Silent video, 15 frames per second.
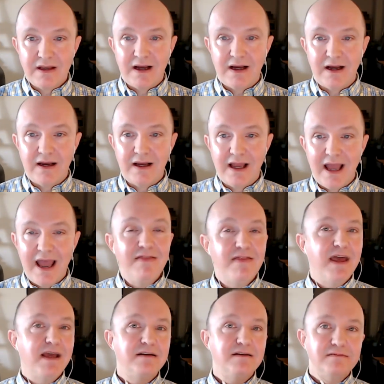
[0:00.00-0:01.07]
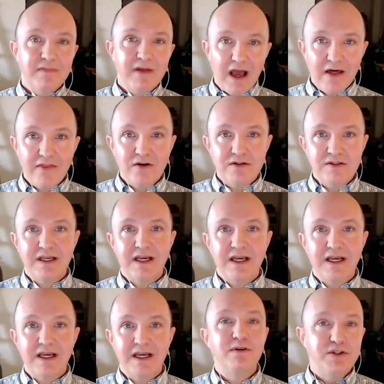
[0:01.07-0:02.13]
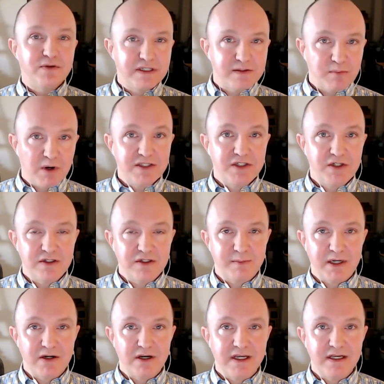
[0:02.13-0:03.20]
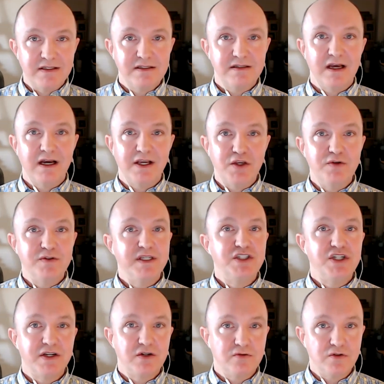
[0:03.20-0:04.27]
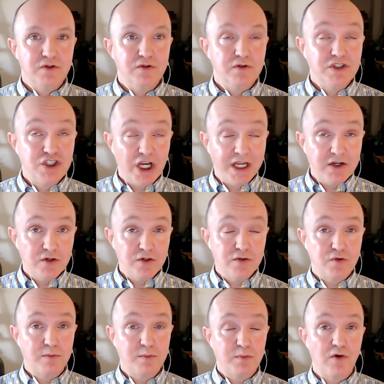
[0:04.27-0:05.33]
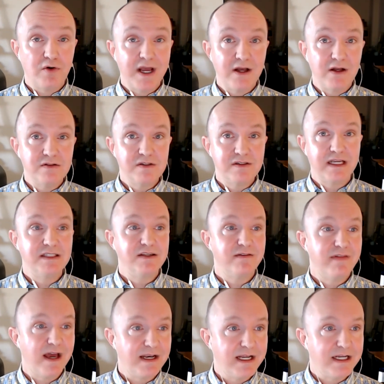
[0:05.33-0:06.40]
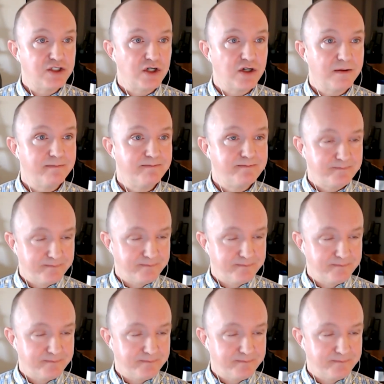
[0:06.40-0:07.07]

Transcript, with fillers: Uh, and then others like how would you express your experience uh, using gender, gender neutral pronouns, things of that nature.